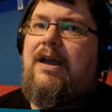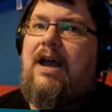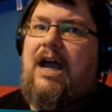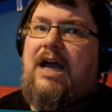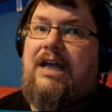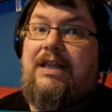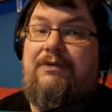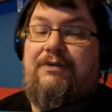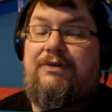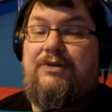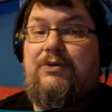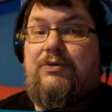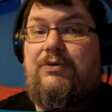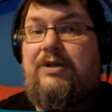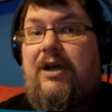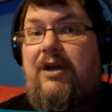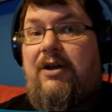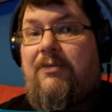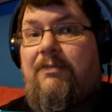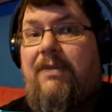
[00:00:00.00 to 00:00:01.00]
Uh, there is
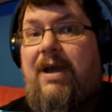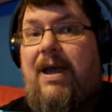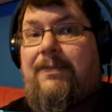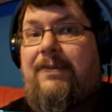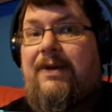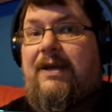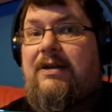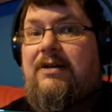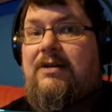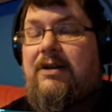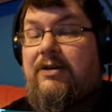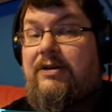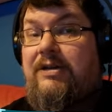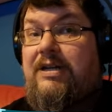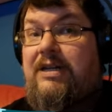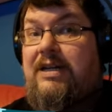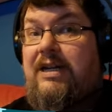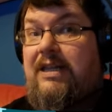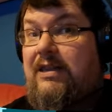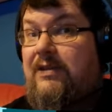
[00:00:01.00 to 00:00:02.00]
also a map
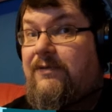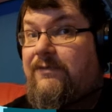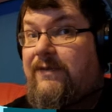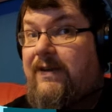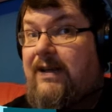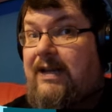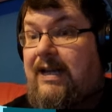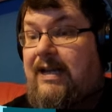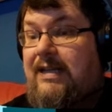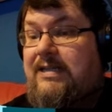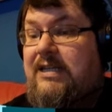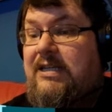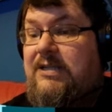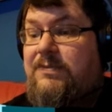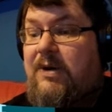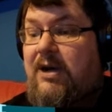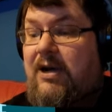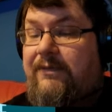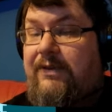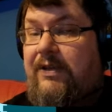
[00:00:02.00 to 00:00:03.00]
included in the feelies as
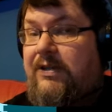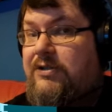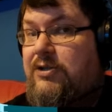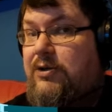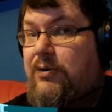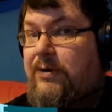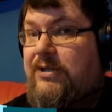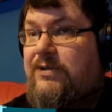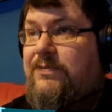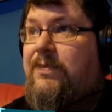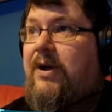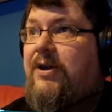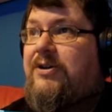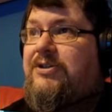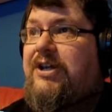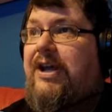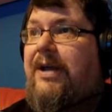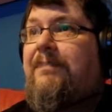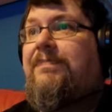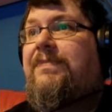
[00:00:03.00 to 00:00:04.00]
part of the tourist
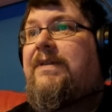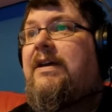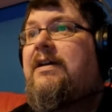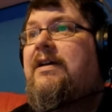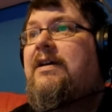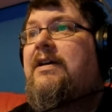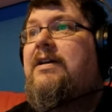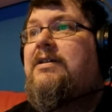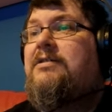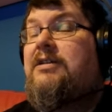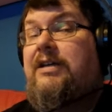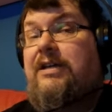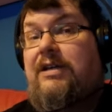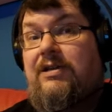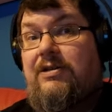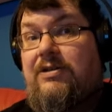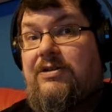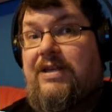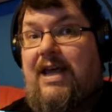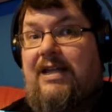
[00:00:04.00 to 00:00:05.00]
brochure, so you
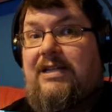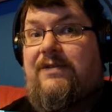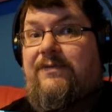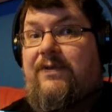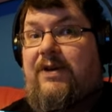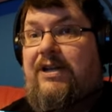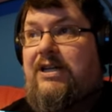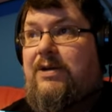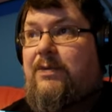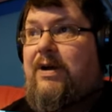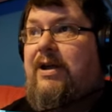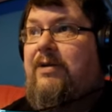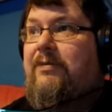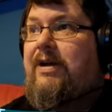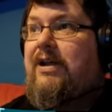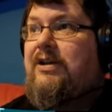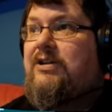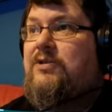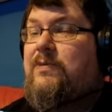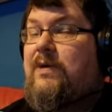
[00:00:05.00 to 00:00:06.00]
can use that to find your way
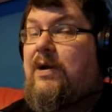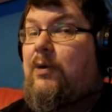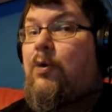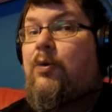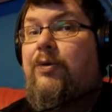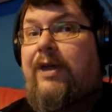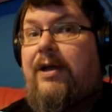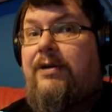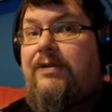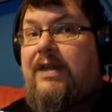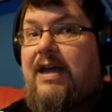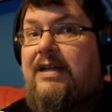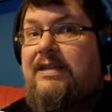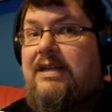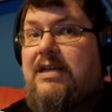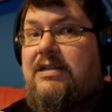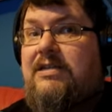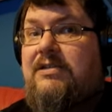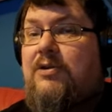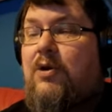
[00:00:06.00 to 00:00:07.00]
around as well, although that
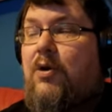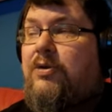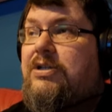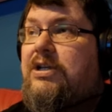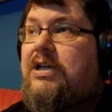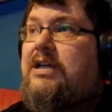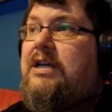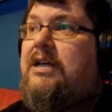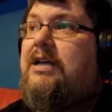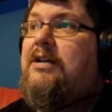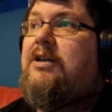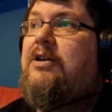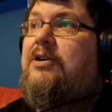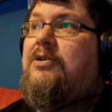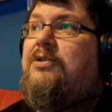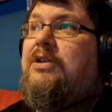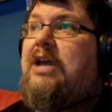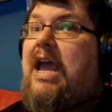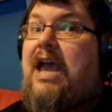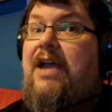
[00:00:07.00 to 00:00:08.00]
does not
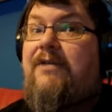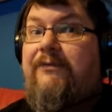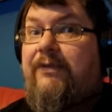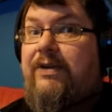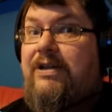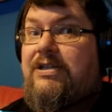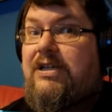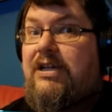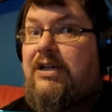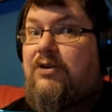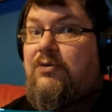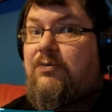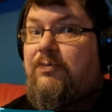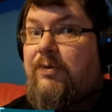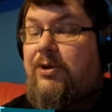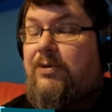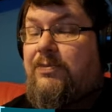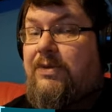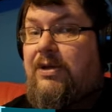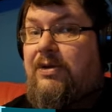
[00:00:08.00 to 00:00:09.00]
include every single
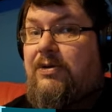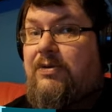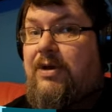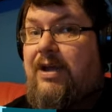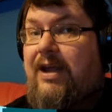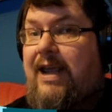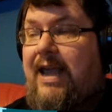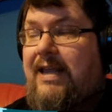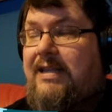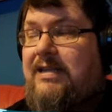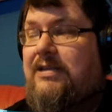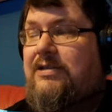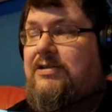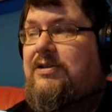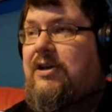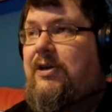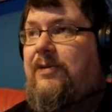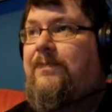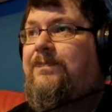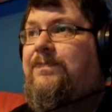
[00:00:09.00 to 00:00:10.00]
room that you can get
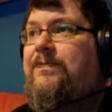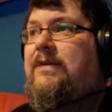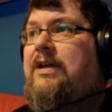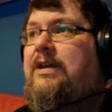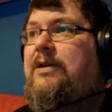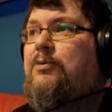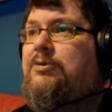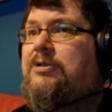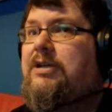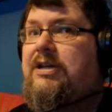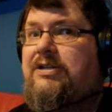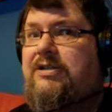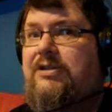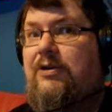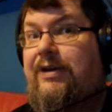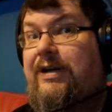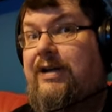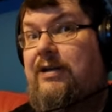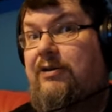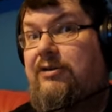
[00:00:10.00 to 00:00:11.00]
into. It also does
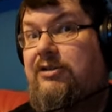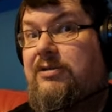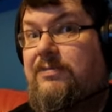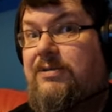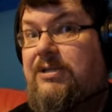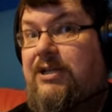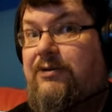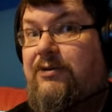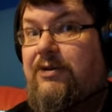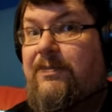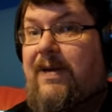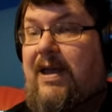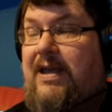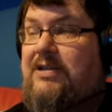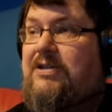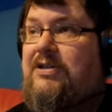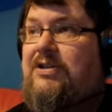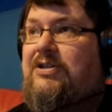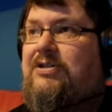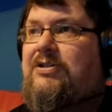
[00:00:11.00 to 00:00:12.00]
not include some secret
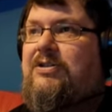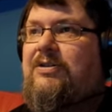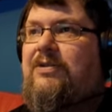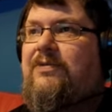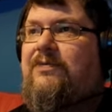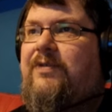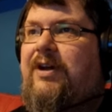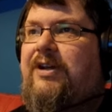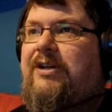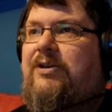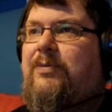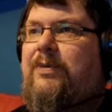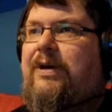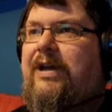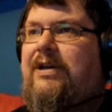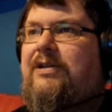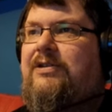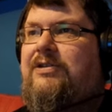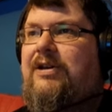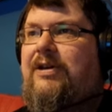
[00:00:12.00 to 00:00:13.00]
passages you can find your
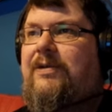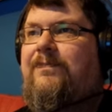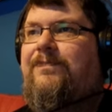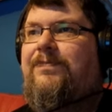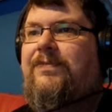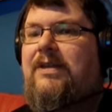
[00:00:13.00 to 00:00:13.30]
way into.